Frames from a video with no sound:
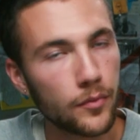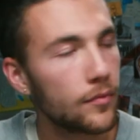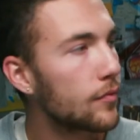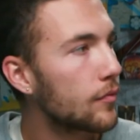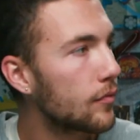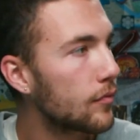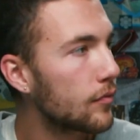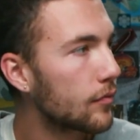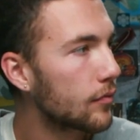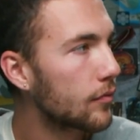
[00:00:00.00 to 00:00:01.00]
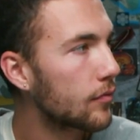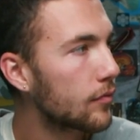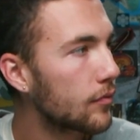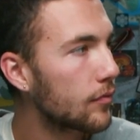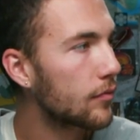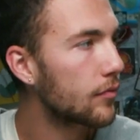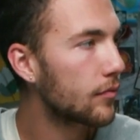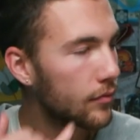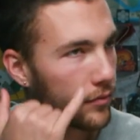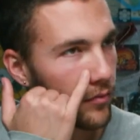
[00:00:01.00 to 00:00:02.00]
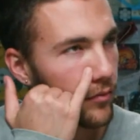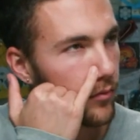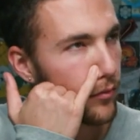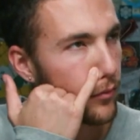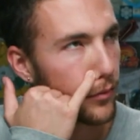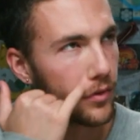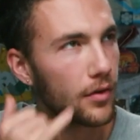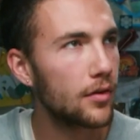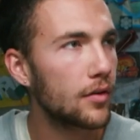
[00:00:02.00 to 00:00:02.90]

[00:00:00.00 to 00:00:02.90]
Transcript: (not speaking)